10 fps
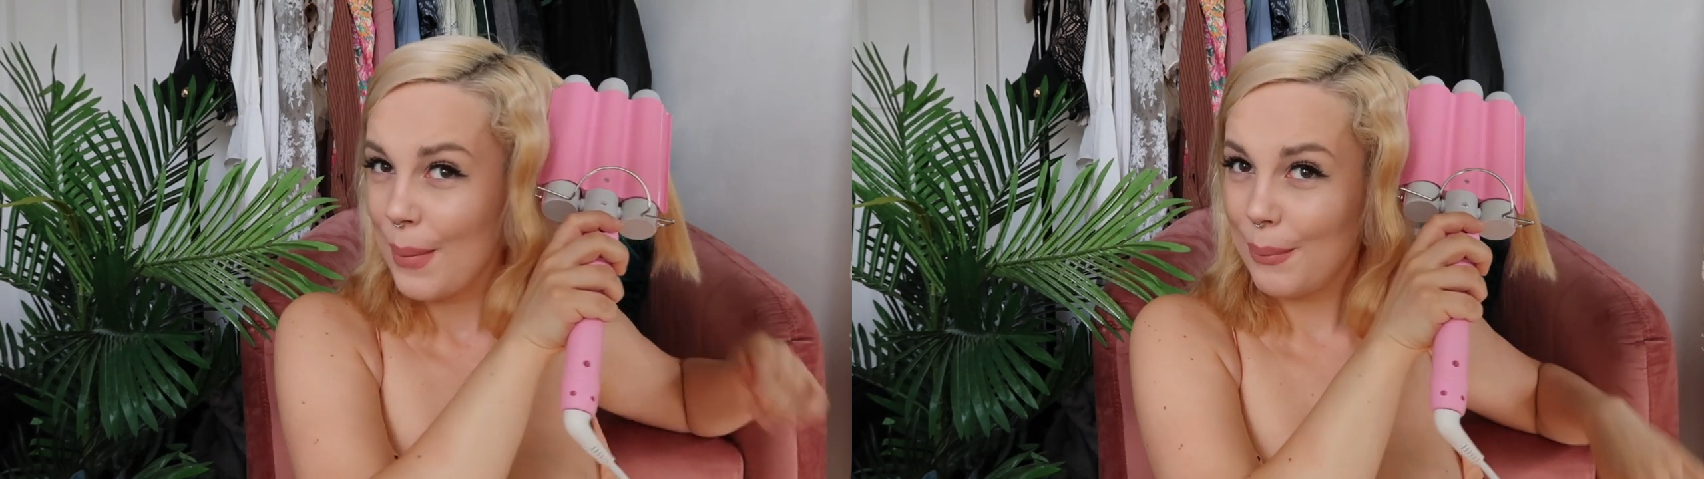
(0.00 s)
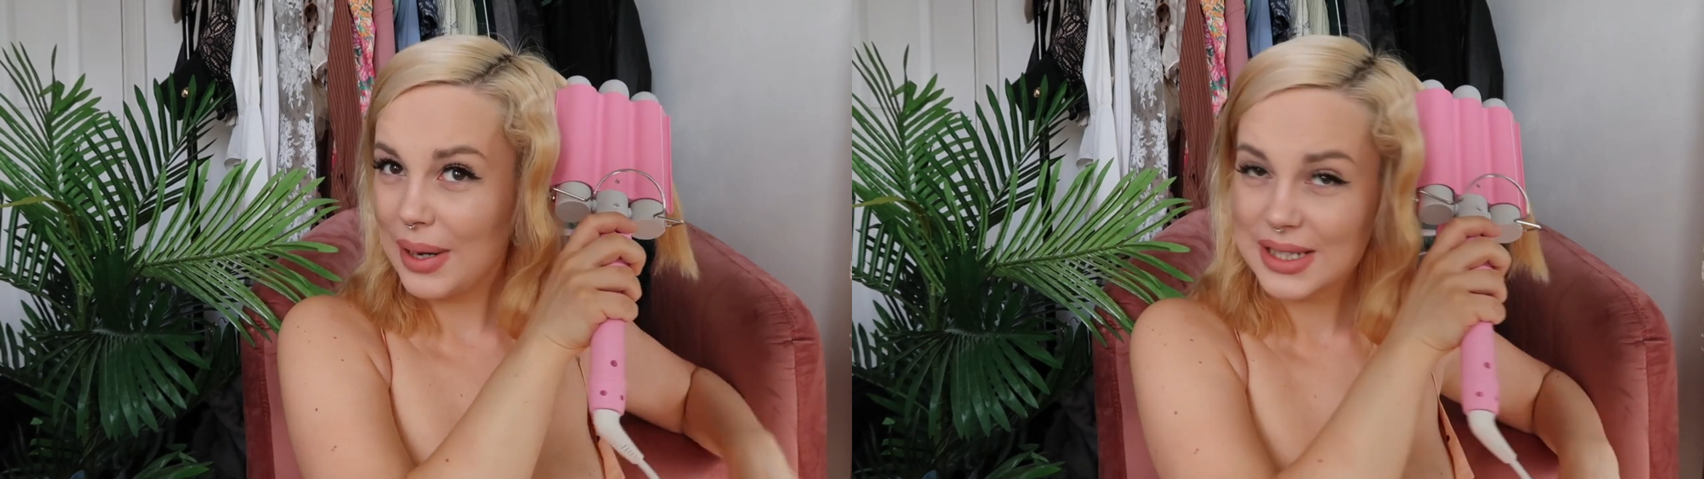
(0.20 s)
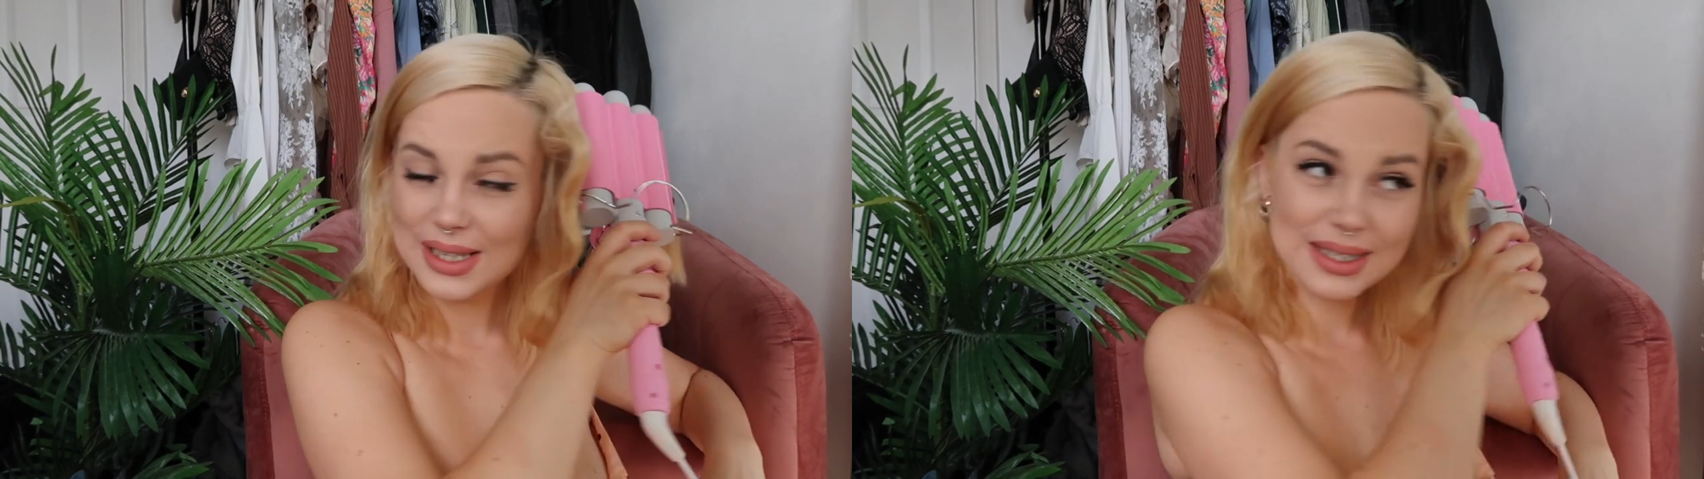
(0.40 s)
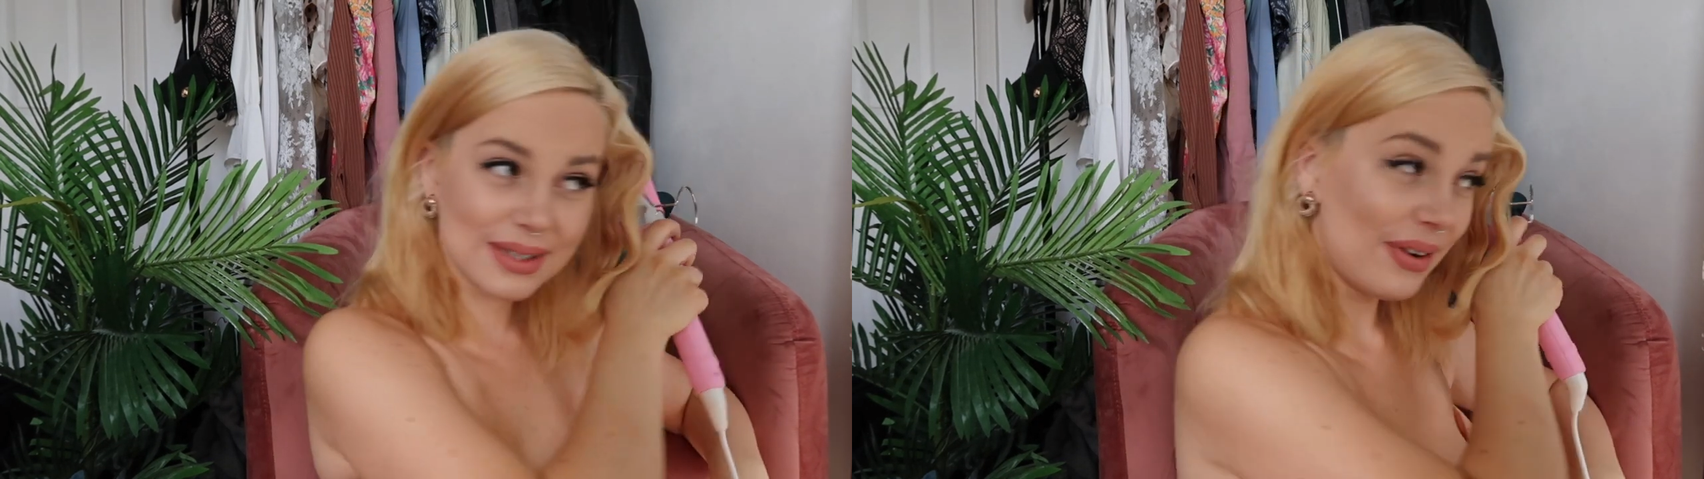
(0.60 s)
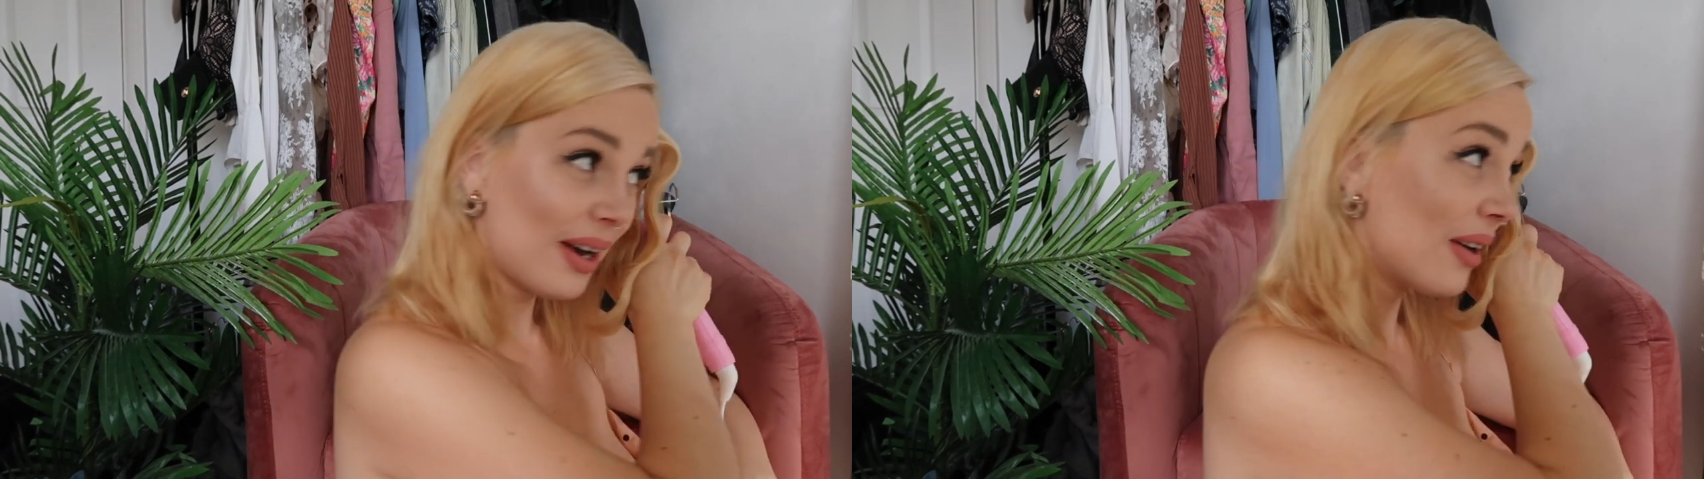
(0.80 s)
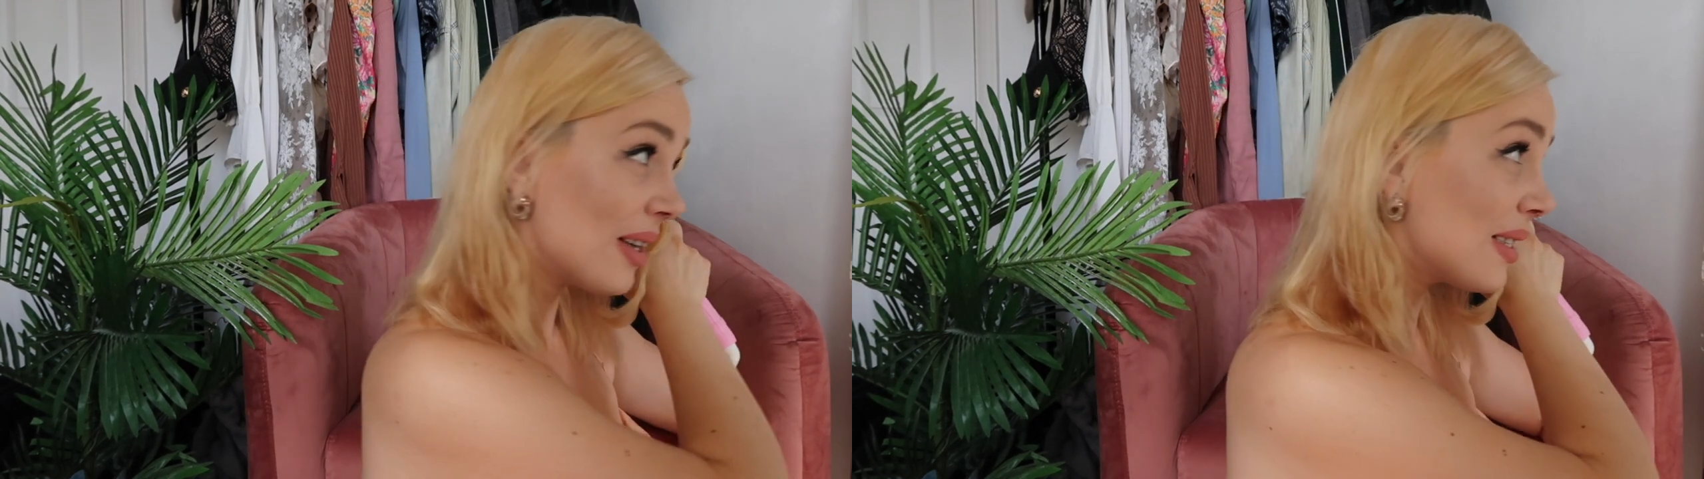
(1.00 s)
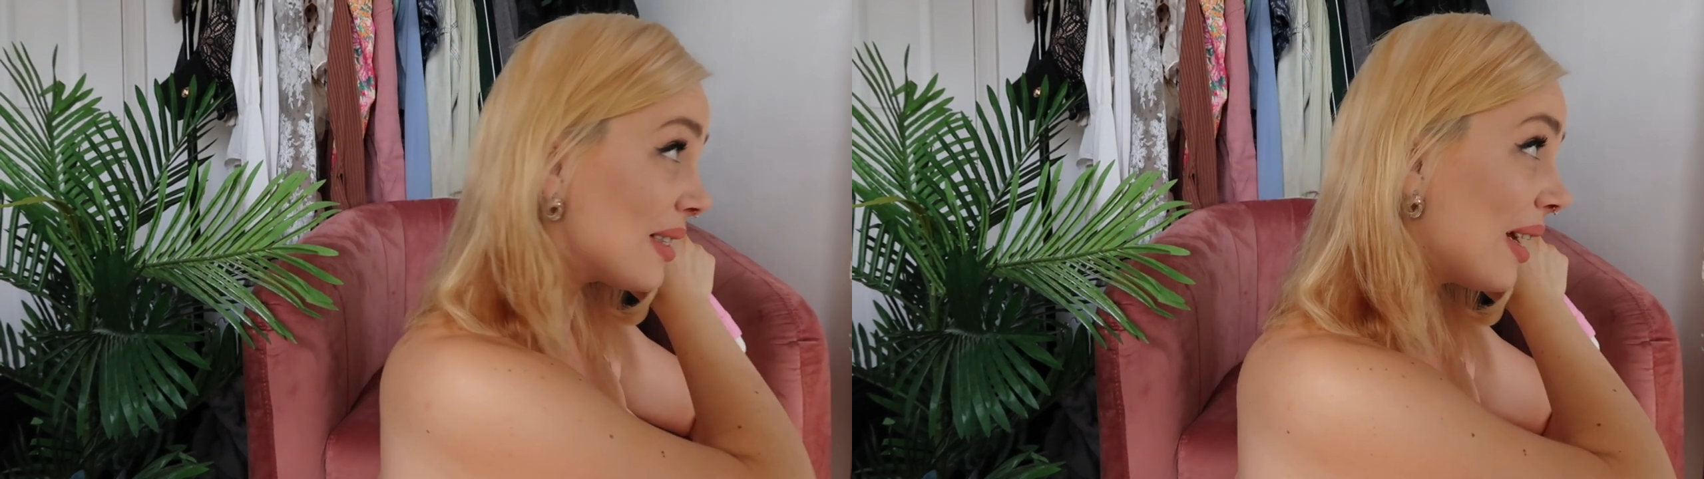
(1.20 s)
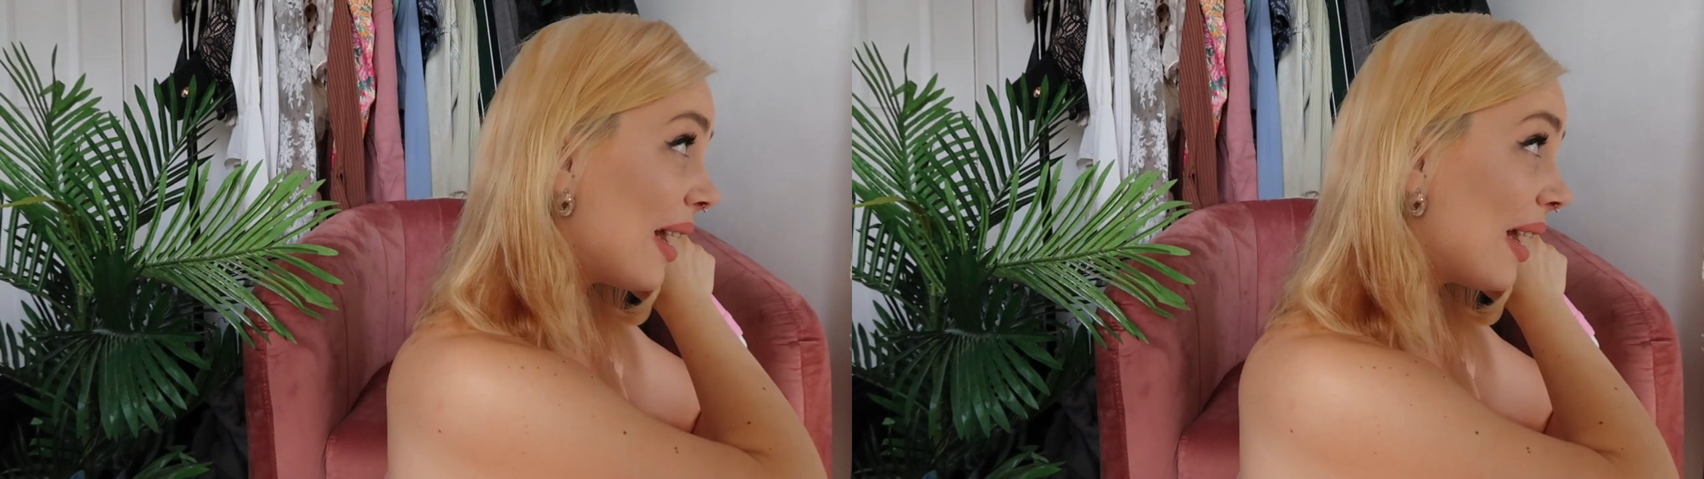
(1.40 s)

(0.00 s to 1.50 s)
But as far as